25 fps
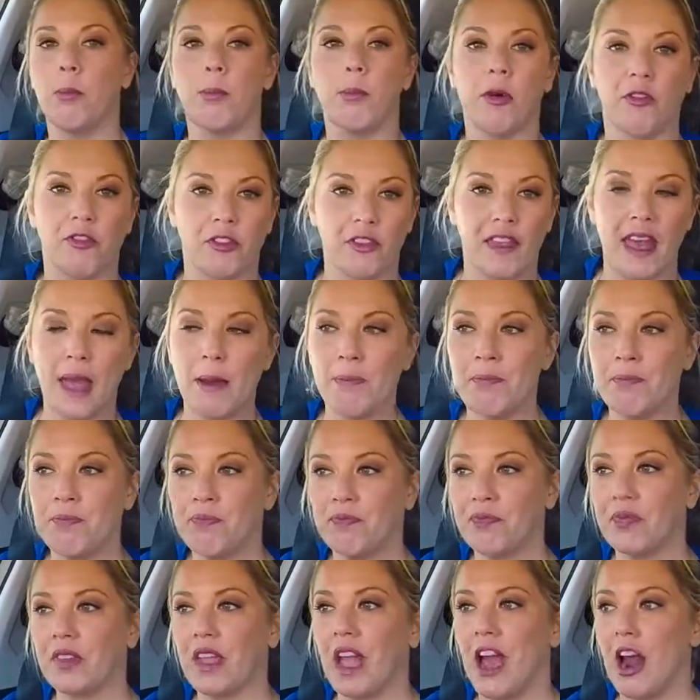But for them,
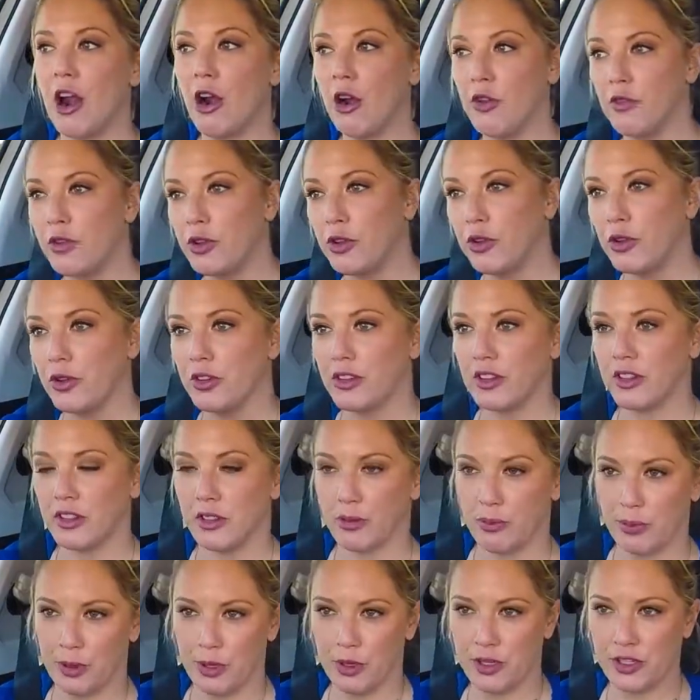I reviewed
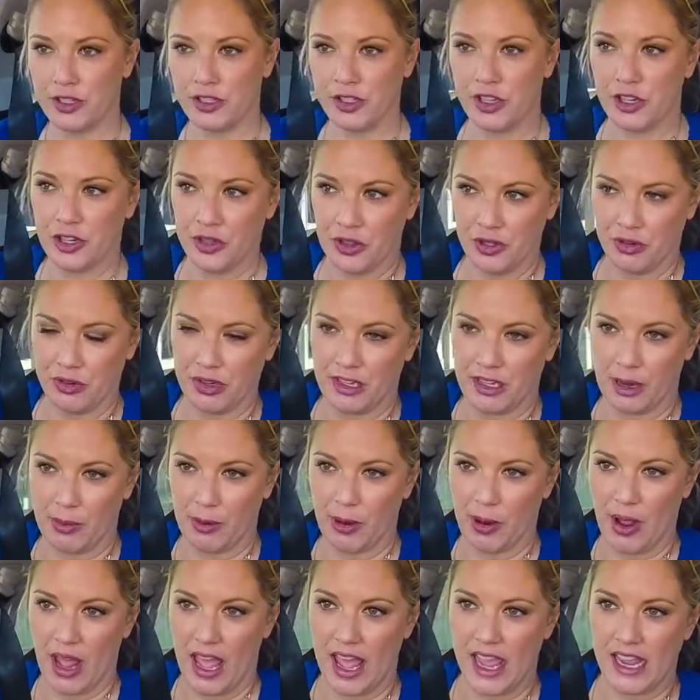the Peugeot
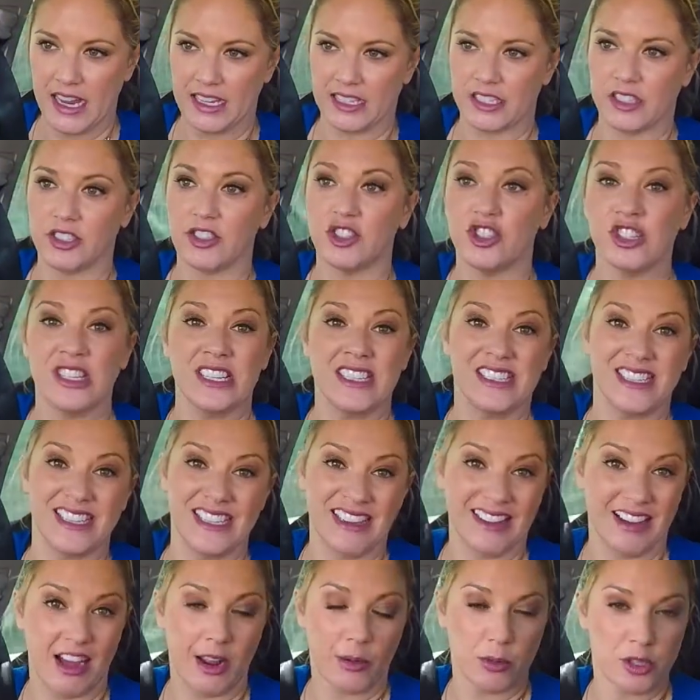3008
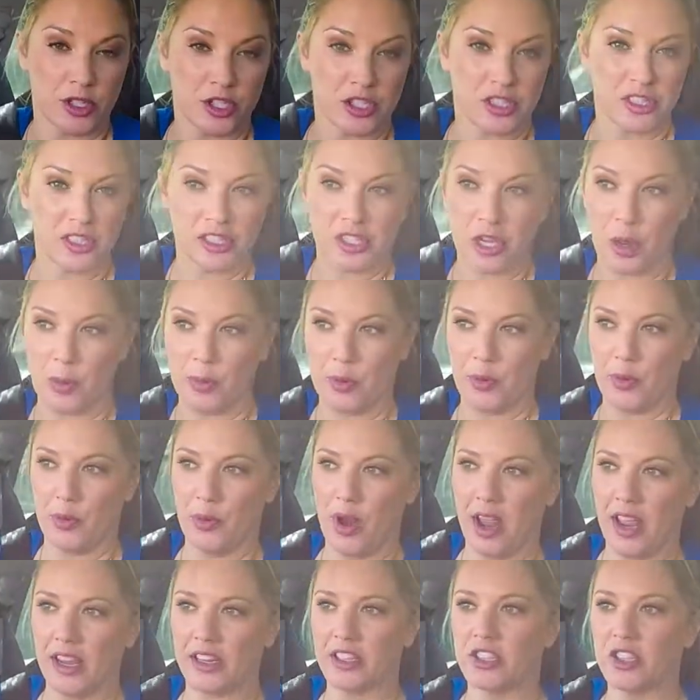GT line, which is the top of the
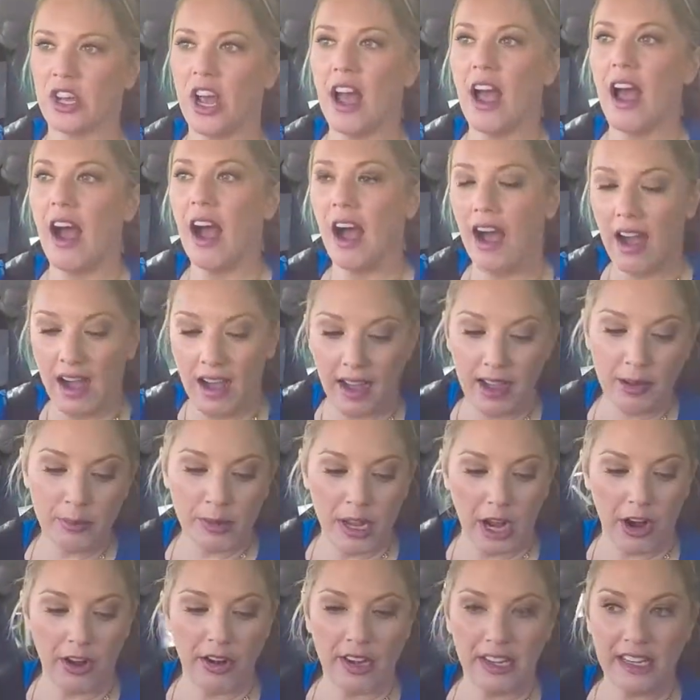range. I
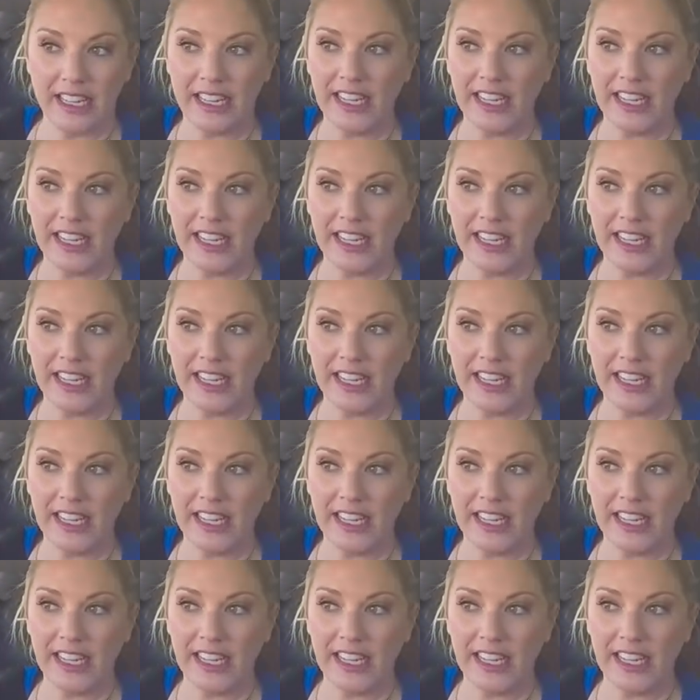am currently